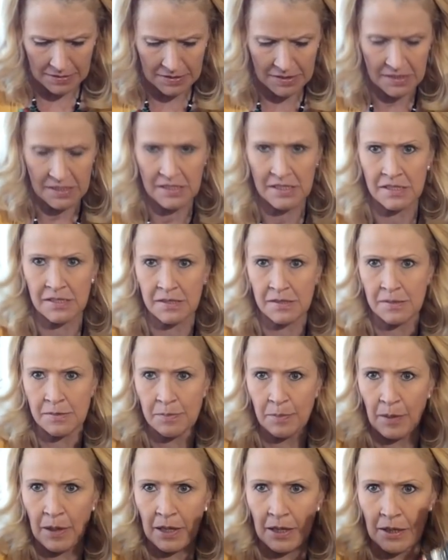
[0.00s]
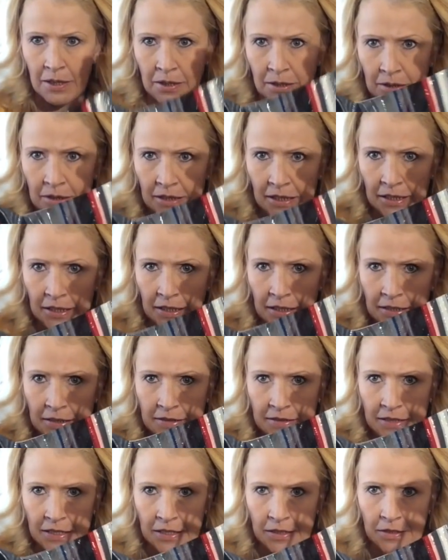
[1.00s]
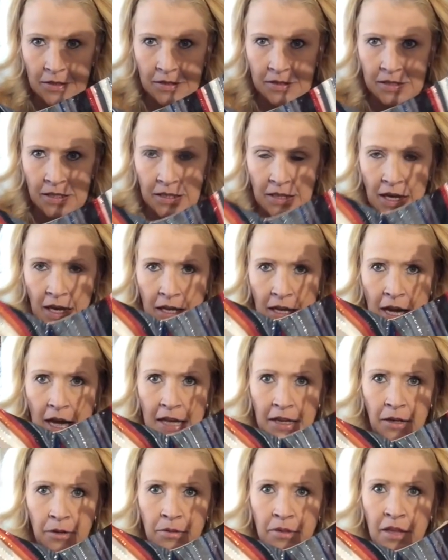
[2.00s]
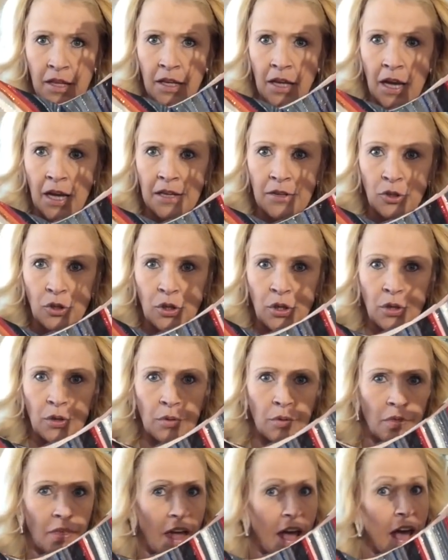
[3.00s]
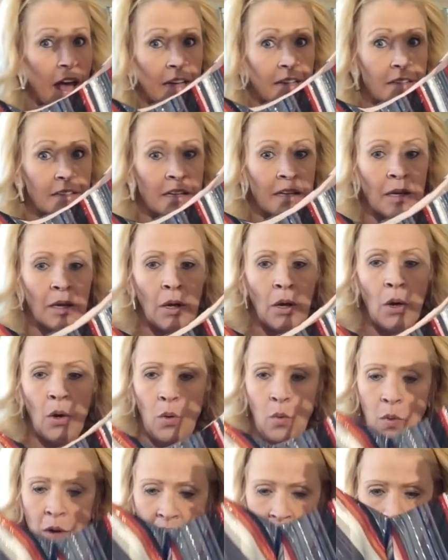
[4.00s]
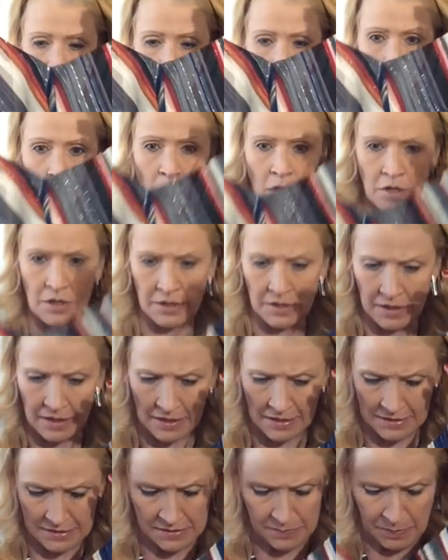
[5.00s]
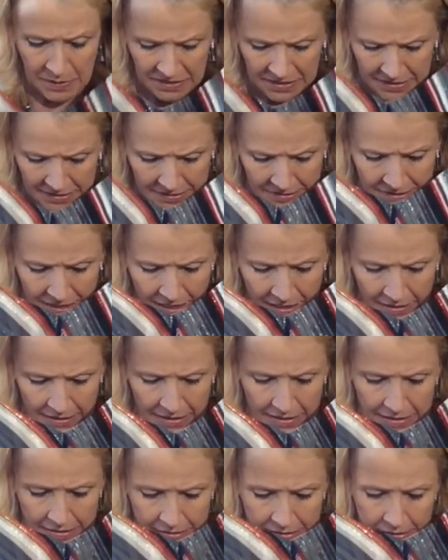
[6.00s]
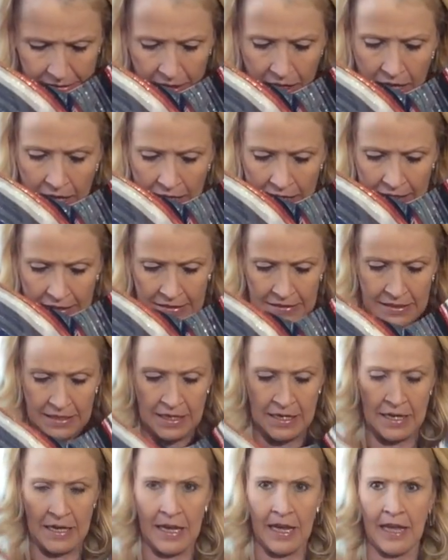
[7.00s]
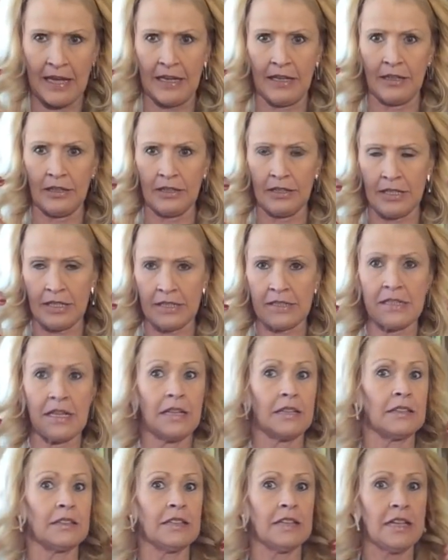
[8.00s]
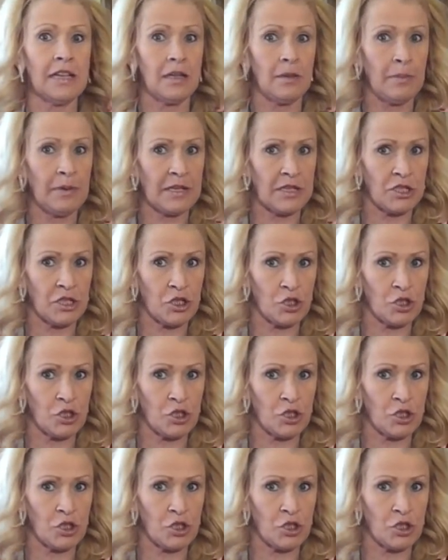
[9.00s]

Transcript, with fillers: sparkle in it. Can you see that? I don't think I knew that when I ordered this, but this tank is lined and it looks a little bit